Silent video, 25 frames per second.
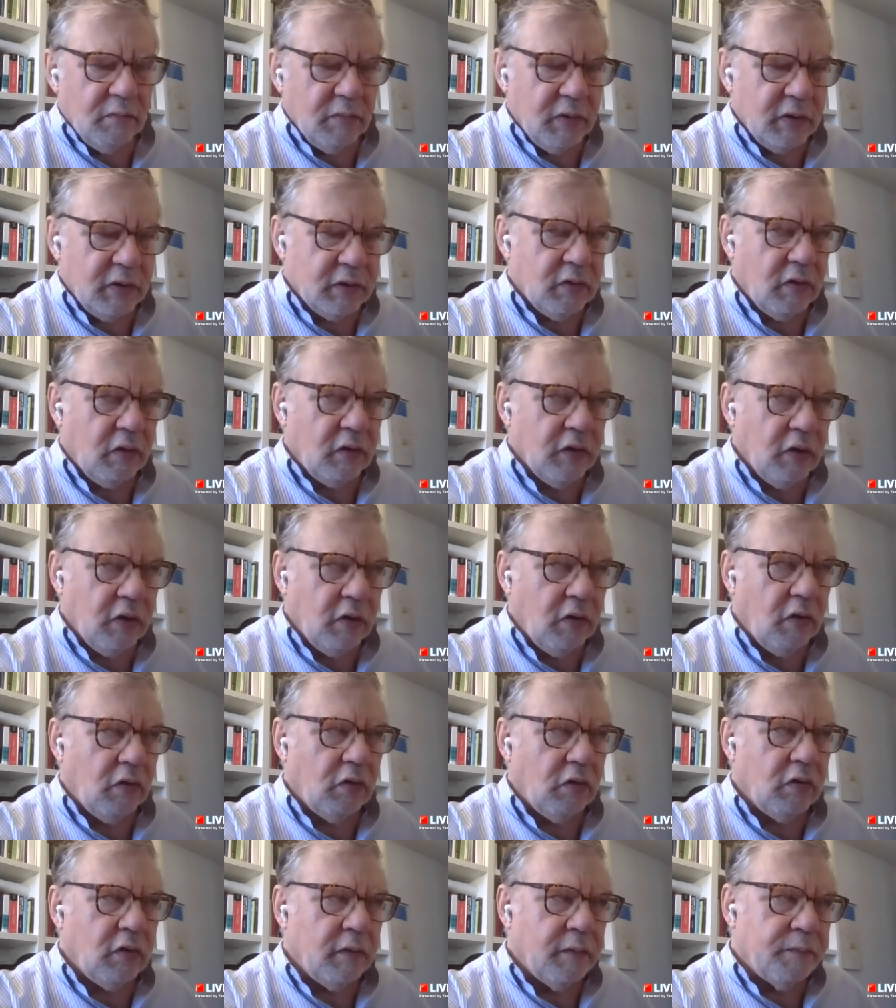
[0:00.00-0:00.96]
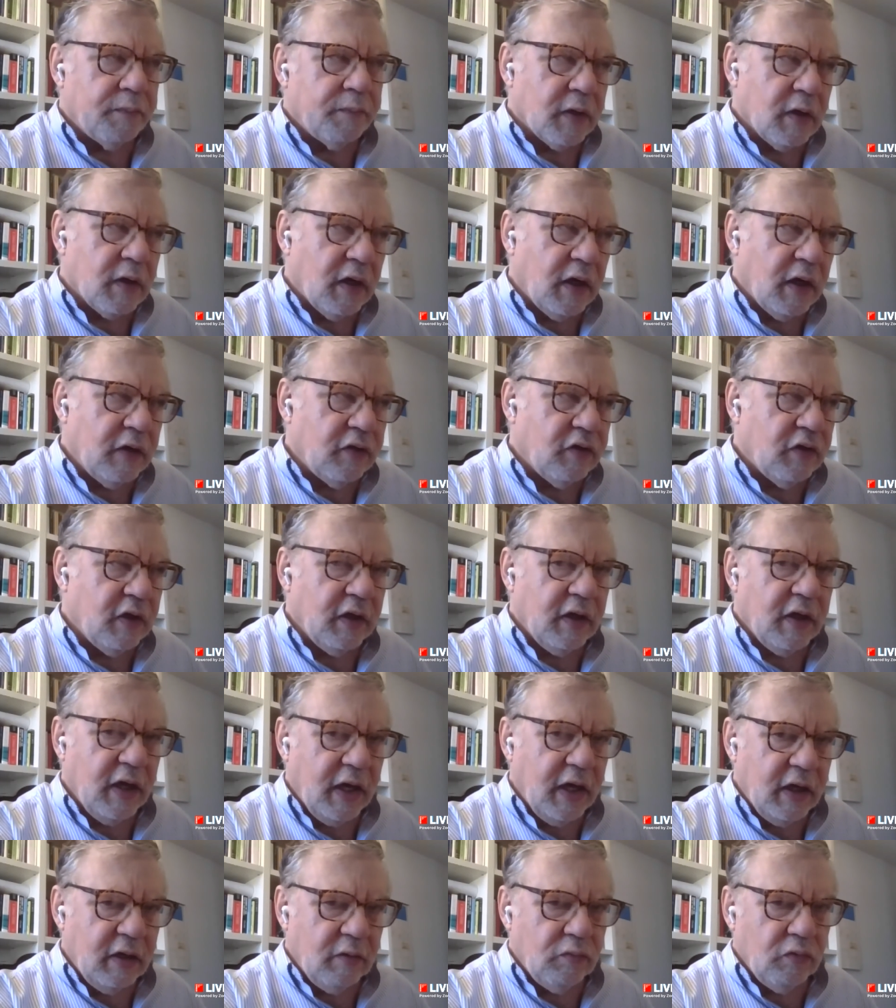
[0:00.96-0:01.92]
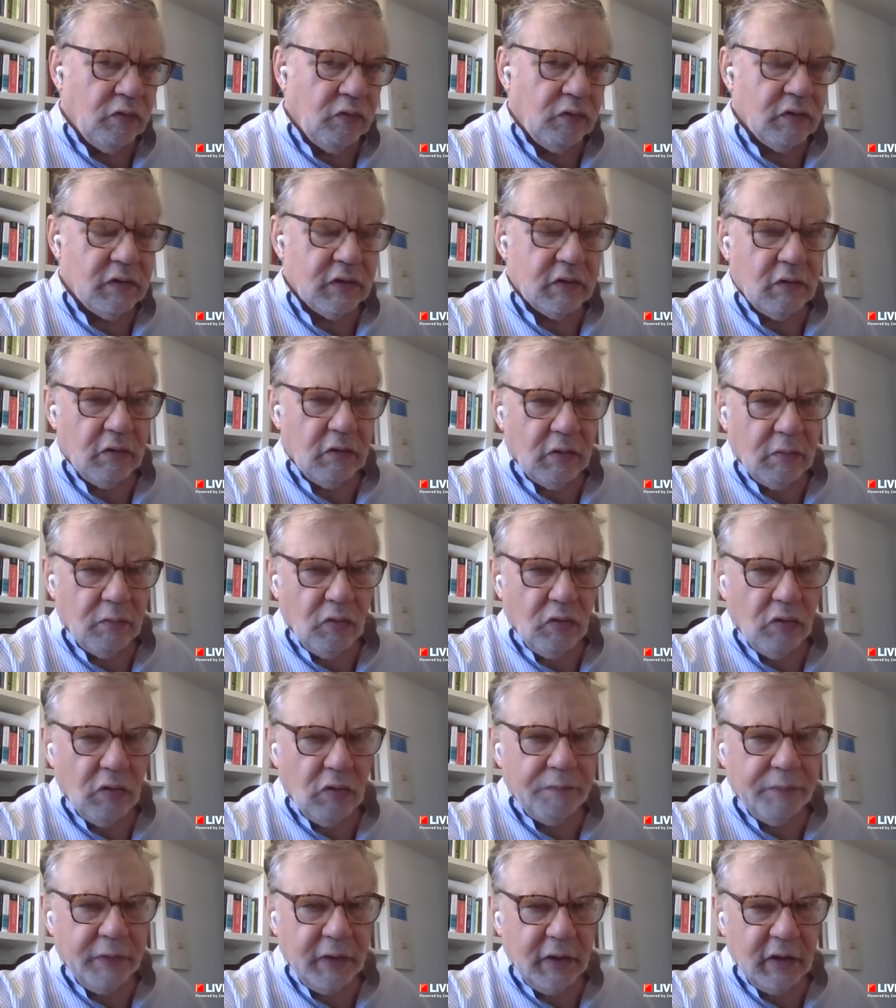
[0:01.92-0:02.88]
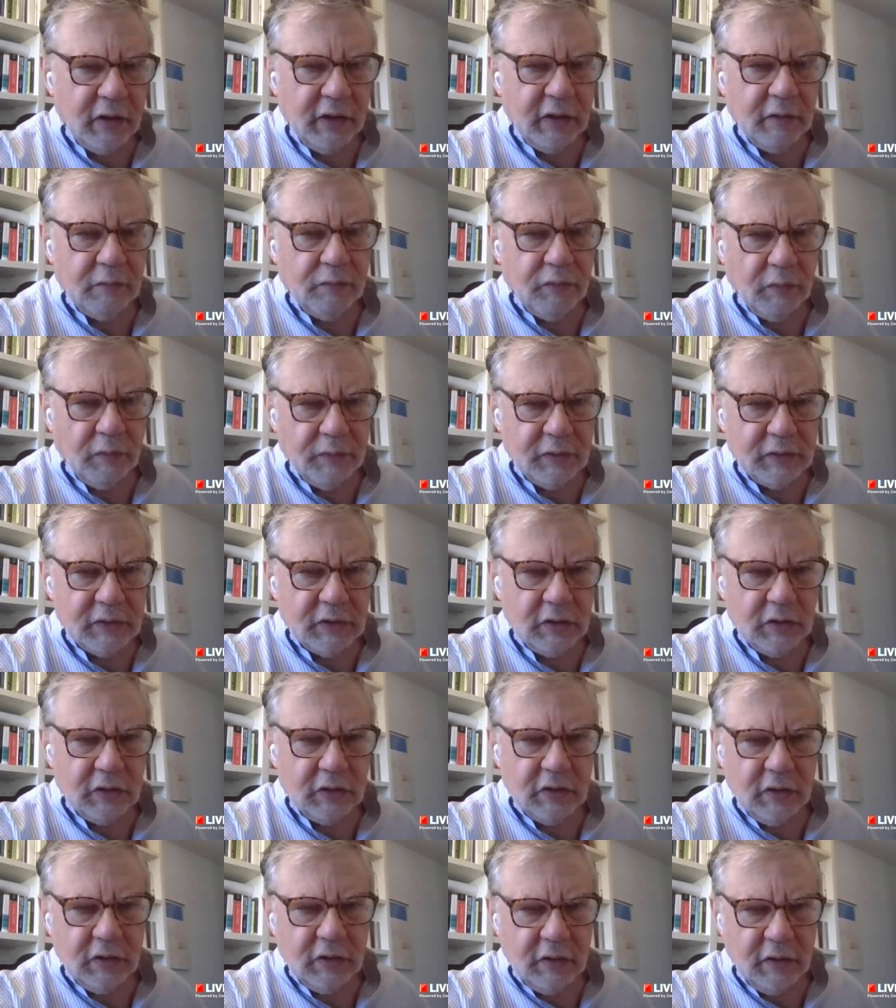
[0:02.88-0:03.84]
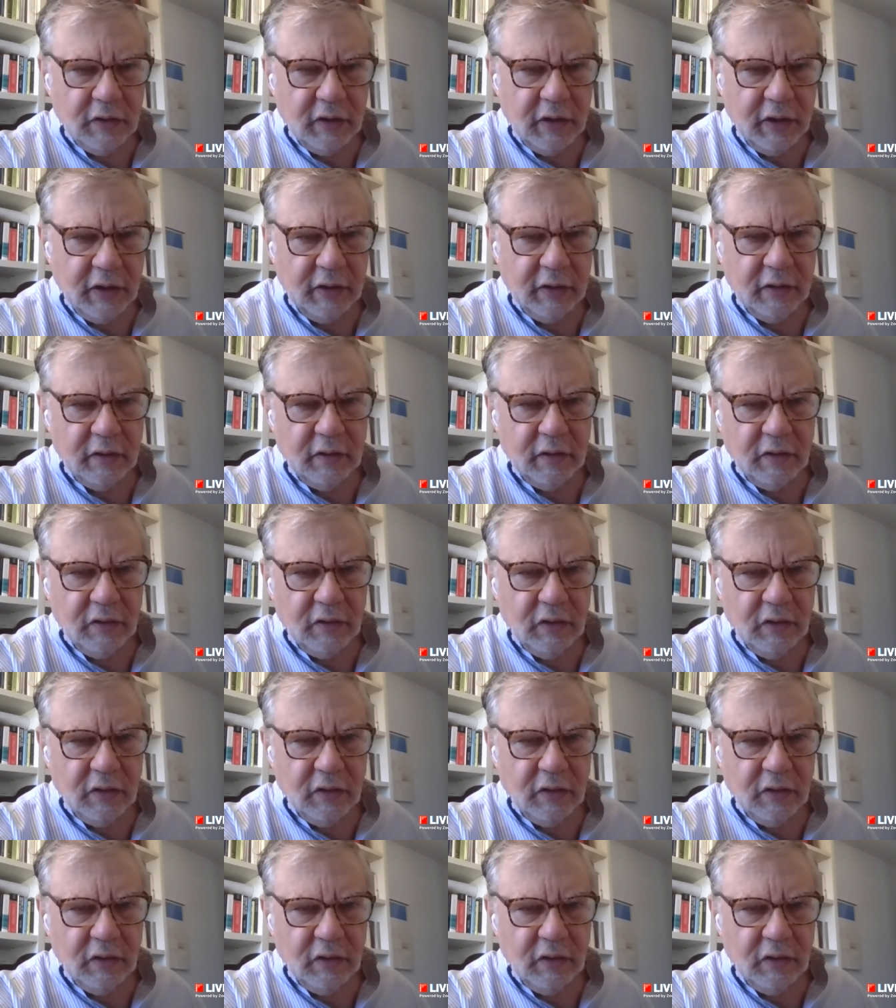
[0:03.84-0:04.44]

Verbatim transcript: But on the whole, I think handbooks are a more appealing proposition than